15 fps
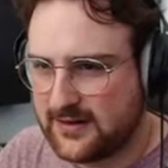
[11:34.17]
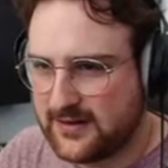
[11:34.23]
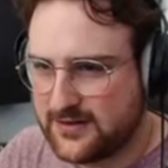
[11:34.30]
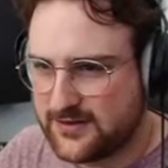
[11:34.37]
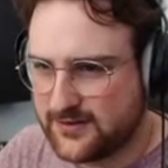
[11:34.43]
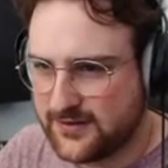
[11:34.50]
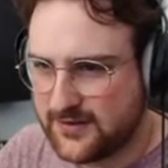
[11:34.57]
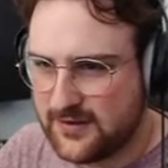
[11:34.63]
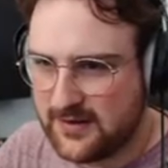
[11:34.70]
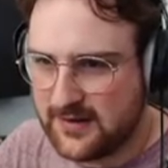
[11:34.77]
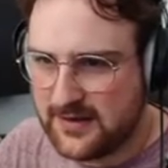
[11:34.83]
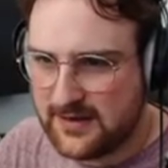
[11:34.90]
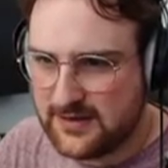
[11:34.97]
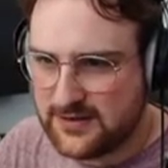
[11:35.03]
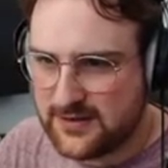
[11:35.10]
initially
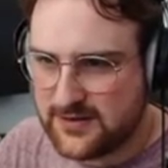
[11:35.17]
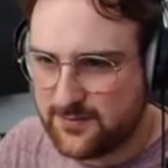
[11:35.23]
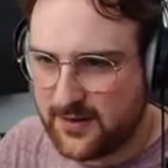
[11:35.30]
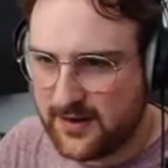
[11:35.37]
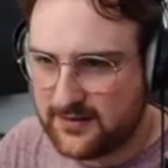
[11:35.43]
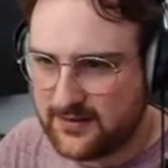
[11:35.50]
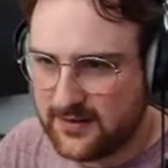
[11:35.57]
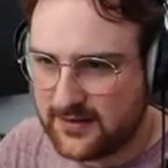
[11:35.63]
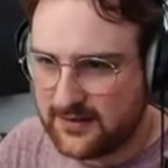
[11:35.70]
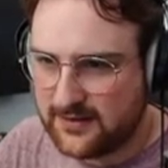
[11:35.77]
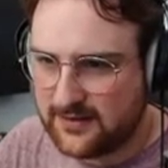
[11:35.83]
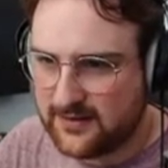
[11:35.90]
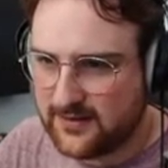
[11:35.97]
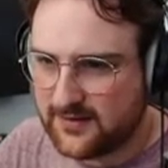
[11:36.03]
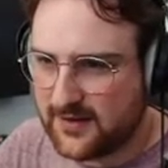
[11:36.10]
just by
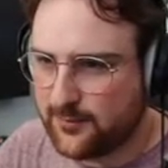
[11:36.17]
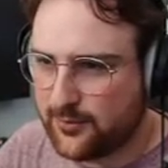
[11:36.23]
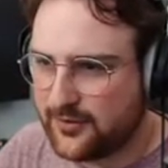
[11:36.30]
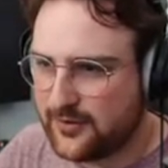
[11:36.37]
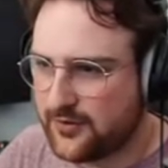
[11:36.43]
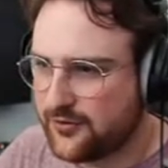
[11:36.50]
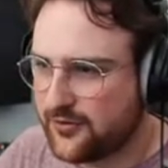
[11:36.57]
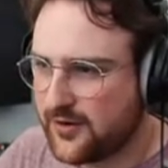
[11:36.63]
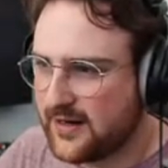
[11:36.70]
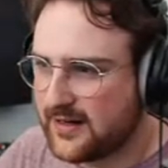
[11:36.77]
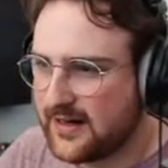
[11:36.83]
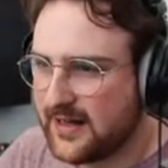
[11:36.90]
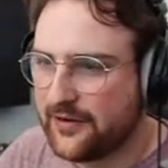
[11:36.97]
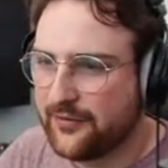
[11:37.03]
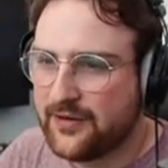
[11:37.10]
taking this sample here and dragging
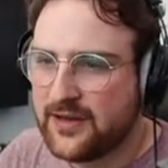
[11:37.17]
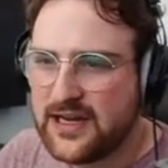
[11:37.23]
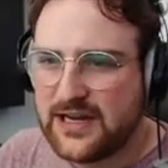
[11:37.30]
it out.